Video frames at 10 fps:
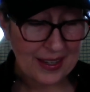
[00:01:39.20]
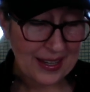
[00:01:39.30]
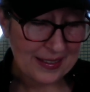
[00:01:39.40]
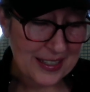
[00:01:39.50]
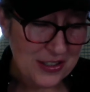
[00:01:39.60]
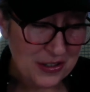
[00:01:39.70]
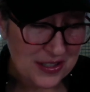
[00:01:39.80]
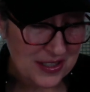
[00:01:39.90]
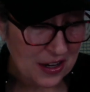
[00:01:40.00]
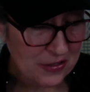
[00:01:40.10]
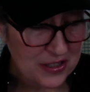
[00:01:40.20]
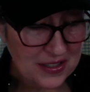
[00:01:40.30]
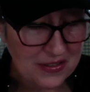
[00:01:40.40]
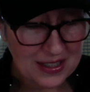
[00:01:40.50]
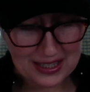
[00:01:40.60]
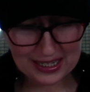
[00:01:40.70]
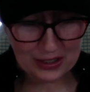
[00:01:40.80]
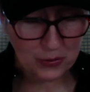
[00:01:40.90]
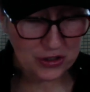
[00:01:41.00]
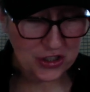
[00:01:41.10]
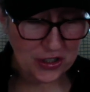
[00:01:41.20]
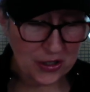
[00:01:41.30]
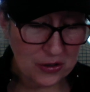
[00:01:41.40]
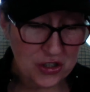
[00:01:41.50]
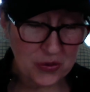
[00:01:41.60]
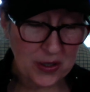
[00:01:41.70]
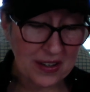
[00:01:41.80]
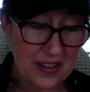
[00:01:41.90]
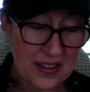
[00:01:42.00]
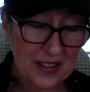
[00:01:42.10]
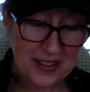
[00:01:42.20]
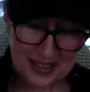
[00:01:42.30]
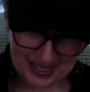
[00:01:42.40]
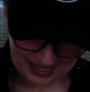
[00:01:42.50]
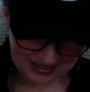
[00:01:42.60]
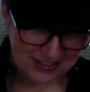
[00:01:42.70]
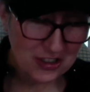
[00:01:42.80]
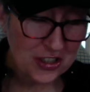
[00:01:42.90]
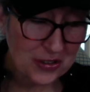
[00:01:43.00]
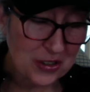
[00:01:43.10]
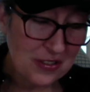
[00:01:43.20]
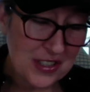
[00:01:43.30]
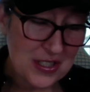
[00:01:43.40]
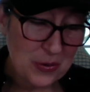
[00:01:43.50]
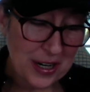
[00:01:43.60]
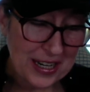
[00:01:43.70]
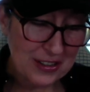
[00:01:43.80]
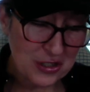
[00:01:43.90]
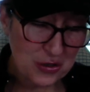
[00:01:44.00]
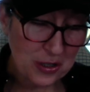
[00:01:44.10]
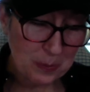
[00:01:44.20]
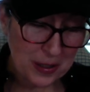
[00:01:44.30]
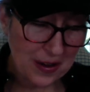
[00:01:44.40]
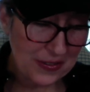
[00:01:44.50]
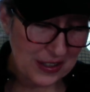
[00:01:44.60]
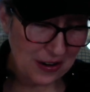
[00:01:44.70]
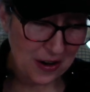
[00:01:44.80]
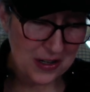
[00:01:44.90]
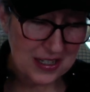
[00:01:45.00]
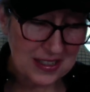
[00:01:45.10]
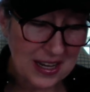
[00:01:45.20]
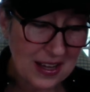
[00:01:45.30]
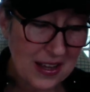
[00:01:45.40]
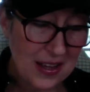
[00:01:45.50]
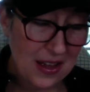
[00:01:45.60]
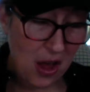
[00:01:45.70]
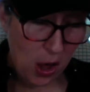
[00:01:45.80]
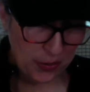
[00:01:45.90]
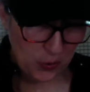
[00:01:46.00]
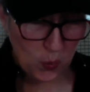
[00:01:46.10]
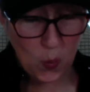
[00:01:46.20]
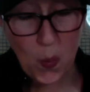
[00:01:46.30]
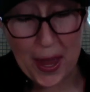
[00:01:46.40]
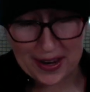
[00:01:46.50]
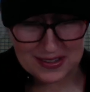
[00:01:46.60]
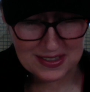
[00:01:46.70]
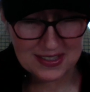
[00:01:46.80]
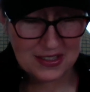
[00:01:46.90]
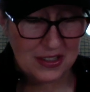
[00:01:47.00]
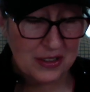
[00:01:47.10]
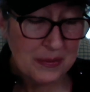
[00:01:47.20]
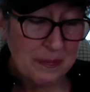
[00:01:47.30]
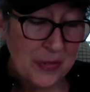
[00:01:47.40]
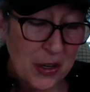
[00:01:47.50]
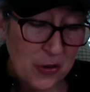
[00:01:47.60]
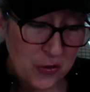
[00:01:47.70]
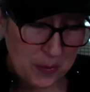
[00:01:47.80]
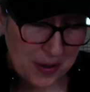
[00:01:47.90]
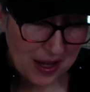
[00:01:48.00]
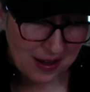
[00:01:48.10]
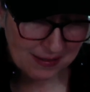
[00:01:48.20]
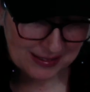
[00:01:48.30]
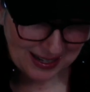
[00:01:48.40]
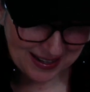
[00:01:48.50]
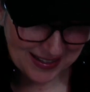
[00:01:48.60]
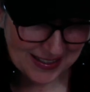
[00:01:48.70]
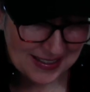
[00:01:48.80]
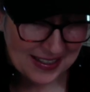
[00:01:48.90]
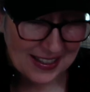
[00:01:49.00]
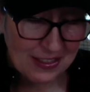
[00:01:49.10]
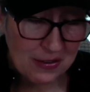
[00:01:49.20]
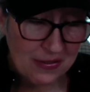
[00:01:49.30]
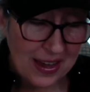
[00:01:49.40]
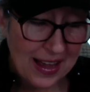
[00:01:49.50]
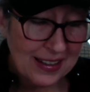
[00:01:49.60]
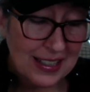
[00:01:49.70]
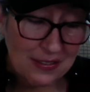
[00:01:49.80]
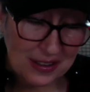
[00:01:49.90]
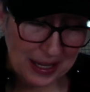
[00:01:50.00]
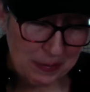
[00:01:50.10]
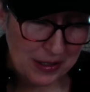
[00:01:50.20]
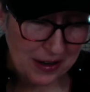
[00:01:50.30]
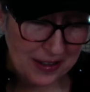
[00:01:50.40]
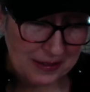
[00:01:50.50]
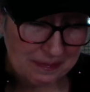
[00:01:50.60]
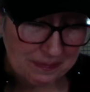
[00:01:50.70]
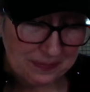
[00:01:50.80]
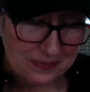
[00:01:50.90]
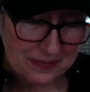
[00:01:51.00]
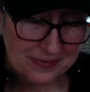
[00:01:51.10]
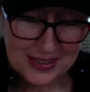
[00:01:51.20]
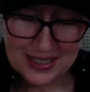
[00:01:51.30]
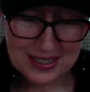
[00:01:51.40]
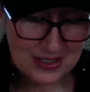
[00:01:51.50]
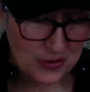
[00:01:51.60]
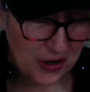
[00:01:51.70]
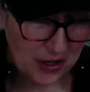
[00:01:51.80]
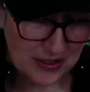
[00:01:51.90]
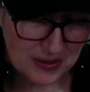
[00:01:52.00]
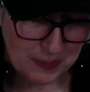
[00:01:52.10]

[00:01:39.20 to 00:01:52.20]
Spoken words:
And these are the sovereigns of the land which Yehoshua and the children of Israel struck beyond the Jordan on the west, from Baal-Gad in the valley of Lebanon, as far as